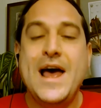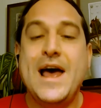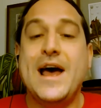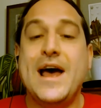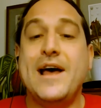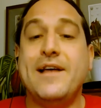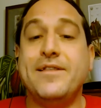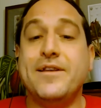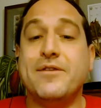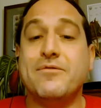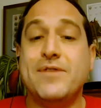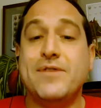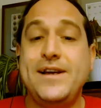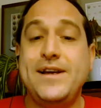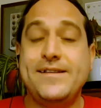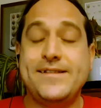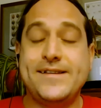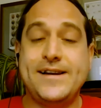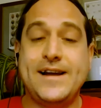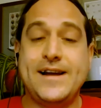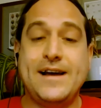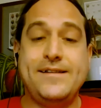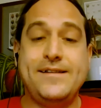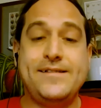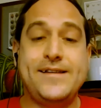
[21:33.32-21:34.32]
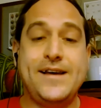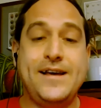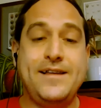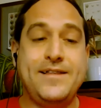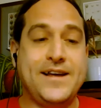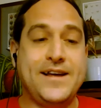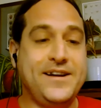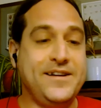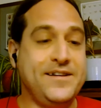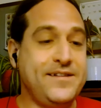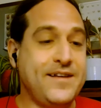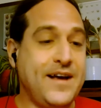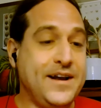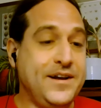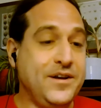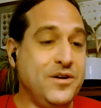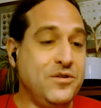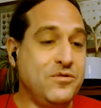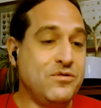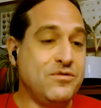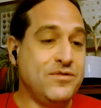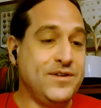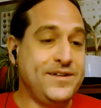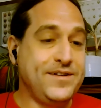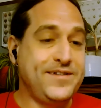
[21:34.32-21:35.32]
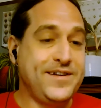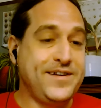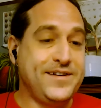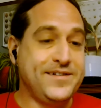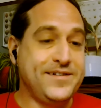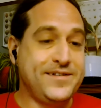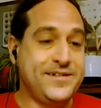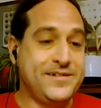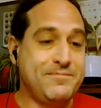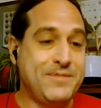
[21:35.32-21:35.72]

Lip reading: And the reason I say that is, I know Chris has